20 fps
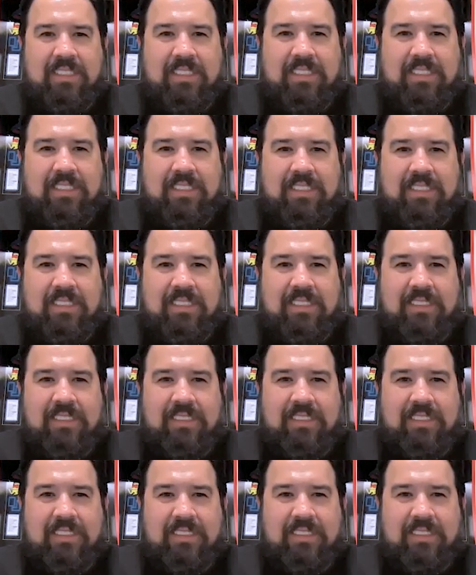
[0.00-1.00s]

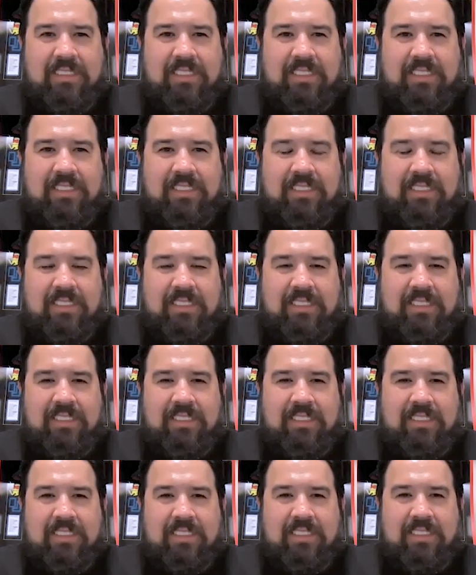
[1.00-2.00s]

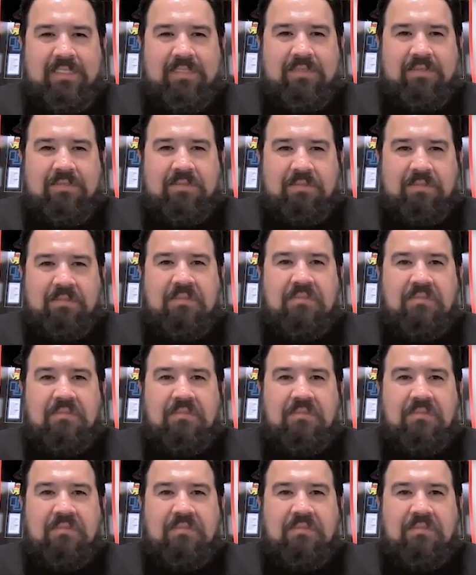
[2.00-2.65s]
(silent)